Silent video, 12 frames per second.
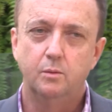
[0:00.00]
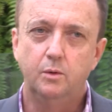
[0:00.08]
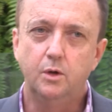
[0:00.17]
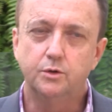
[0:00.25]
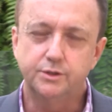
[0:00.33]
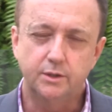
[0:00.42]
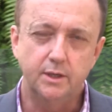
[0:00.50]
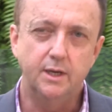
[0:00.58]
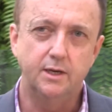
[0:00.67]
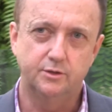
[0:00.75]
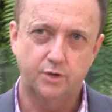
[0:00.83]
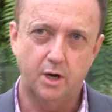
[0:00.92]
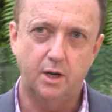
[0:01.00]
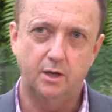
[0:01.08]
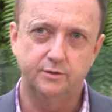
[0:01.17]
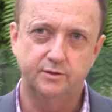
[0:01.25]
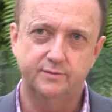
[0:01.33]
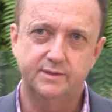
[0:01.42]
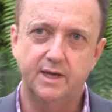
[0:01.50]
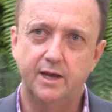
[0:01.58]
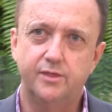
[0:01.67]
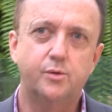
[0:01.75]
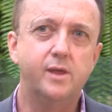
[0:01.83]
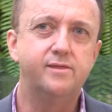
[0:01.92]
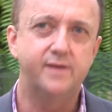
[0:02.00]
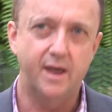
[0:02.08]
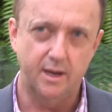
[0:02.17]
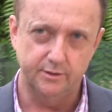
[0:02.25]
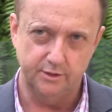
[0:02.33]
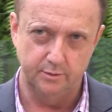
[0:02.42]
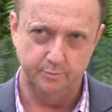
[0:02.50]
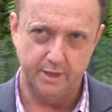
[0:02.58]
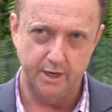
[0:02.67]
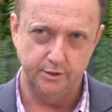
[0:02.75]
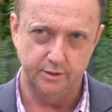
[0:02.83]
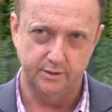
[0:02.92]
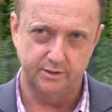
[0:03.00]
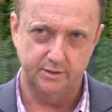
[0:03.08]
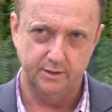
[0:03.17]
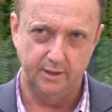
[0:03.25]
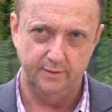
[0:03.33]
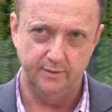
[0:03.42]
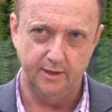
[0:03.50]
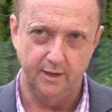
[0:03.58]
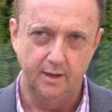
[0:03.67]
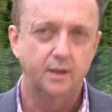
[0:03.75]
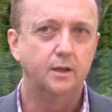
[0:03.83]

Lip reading: you're seeing trials of, say, 3,000 patients in there